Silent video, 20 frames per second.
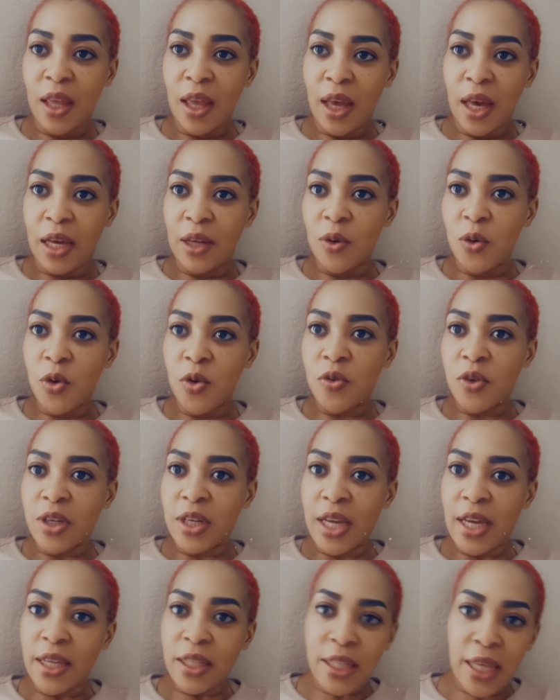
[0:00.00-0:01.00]
and
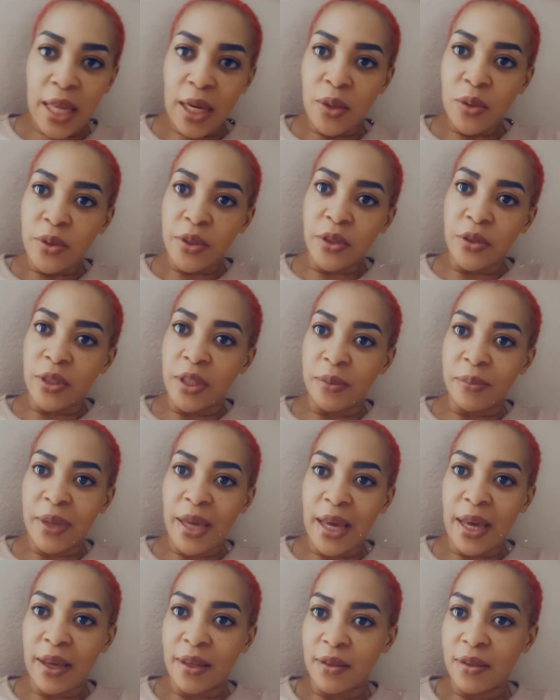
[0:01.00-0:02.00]
overnight I looked down on my
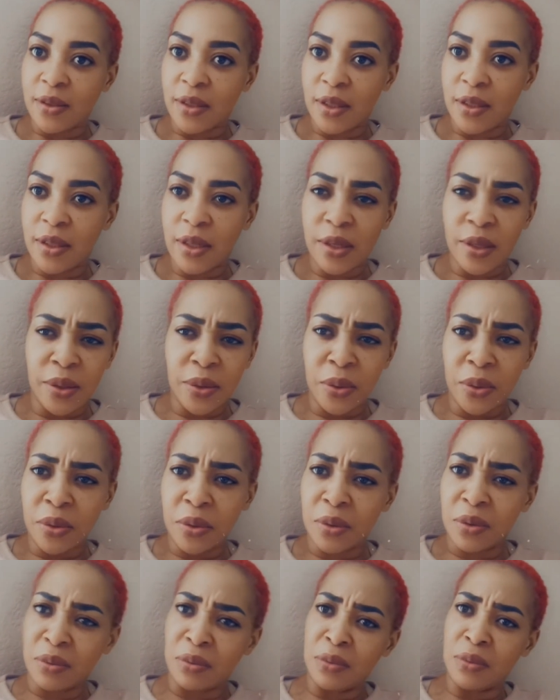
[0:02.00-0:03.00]
hands and they
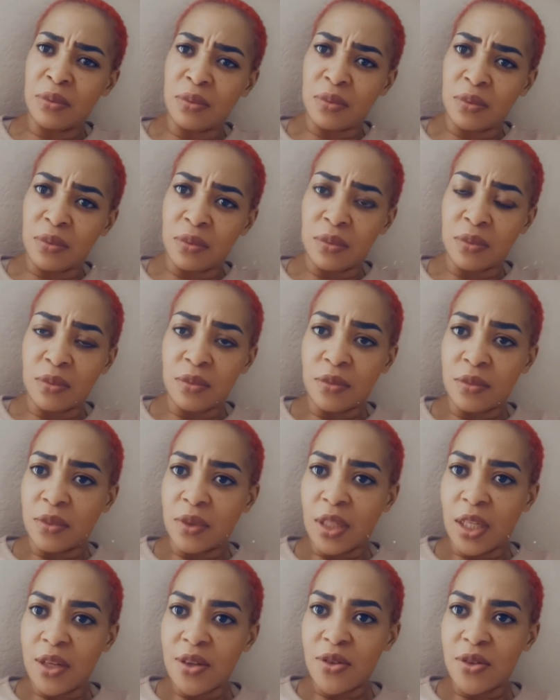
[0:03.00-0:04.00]
look,
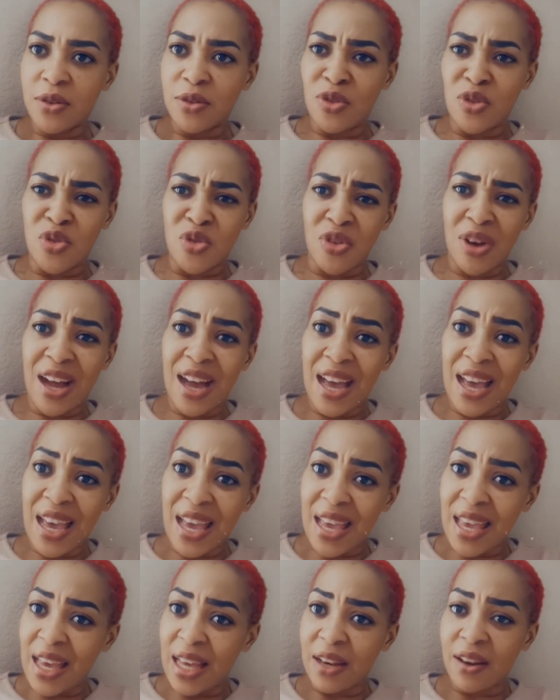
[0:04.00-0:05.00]
you know, dry
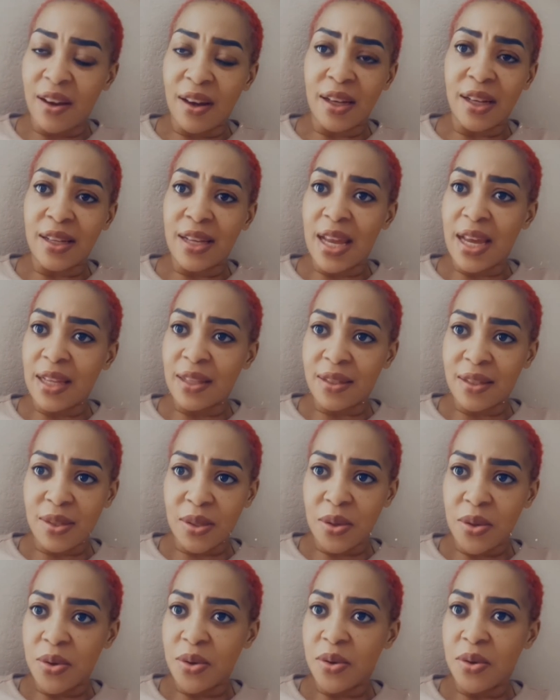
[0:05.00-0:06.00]
and all of that.
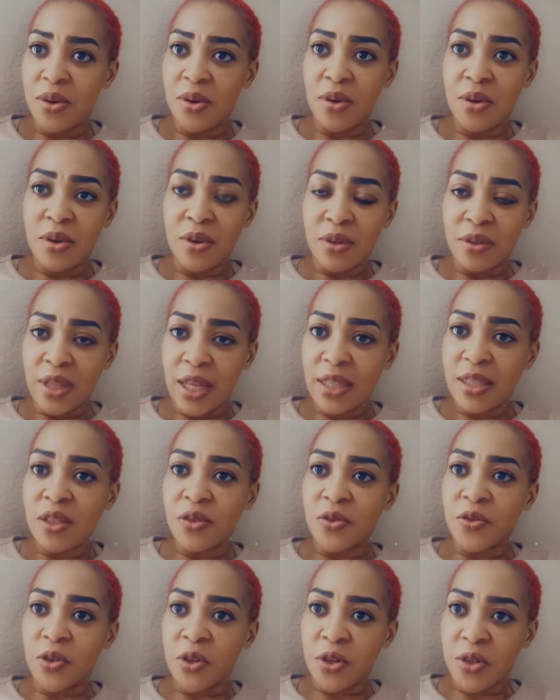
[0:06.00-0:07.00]
So that's a
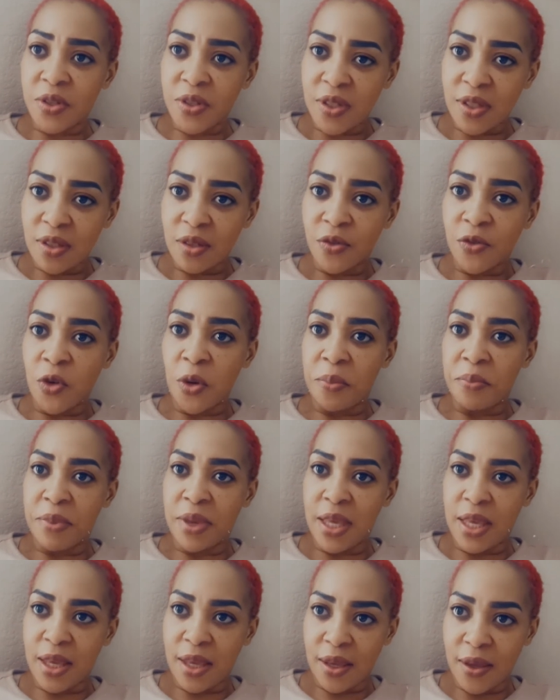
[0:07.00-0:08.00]
first for
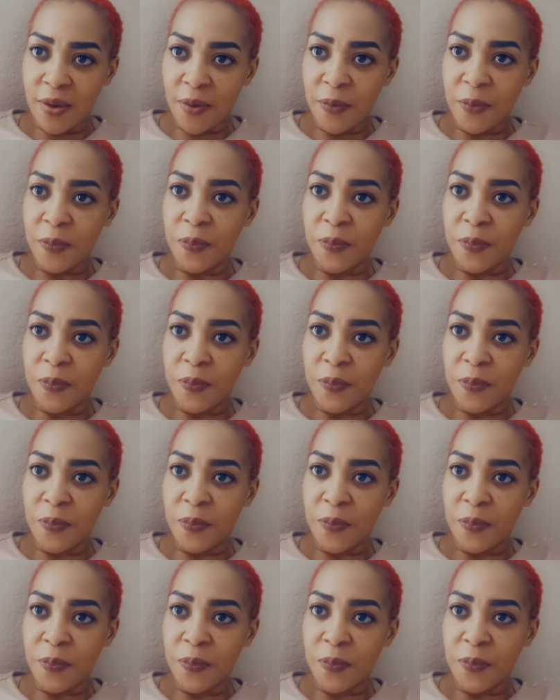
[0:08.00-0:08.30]
me.